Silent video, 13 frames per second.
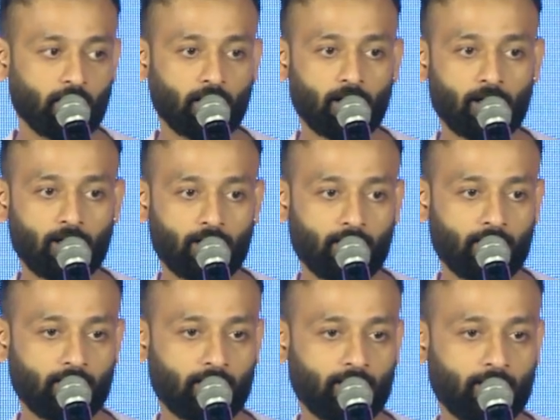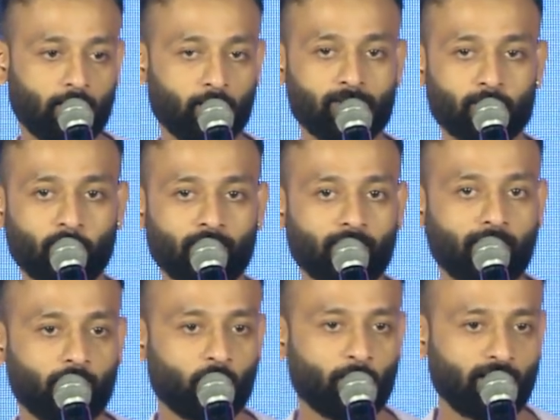And I know this one guy
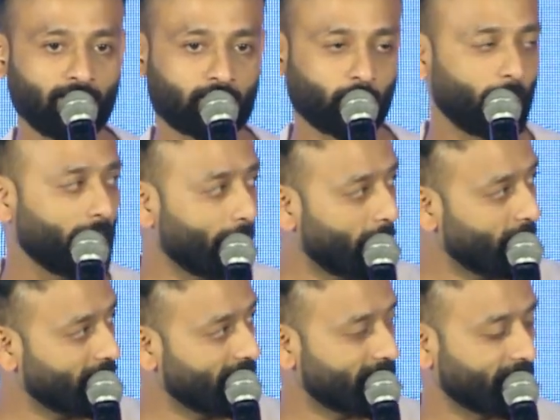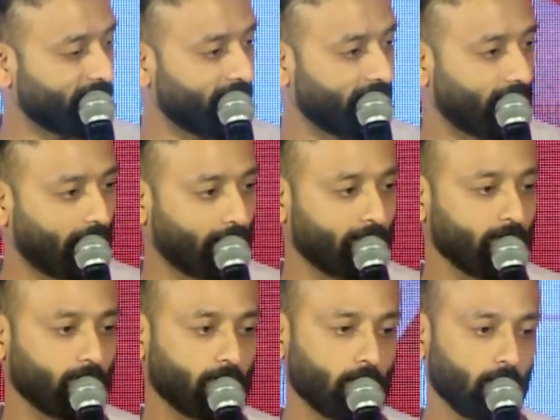who makes swimming pools and stuff like that. I
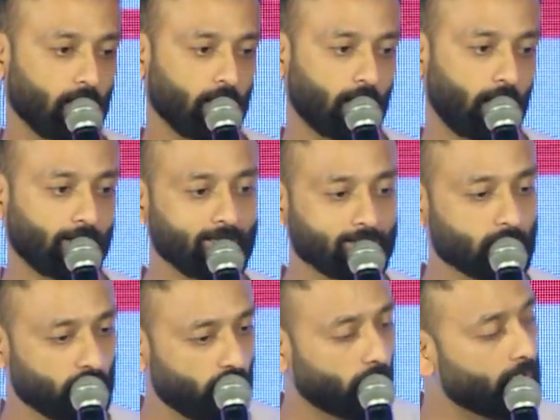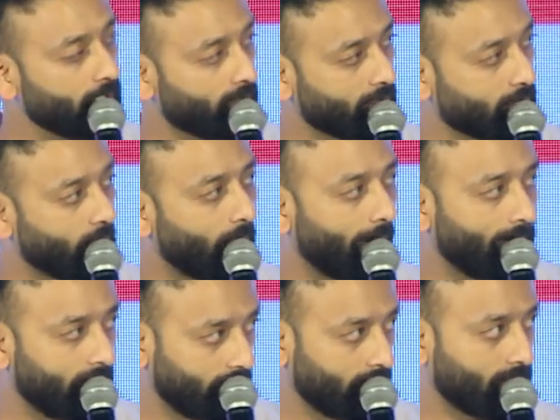think it's only going to go wider.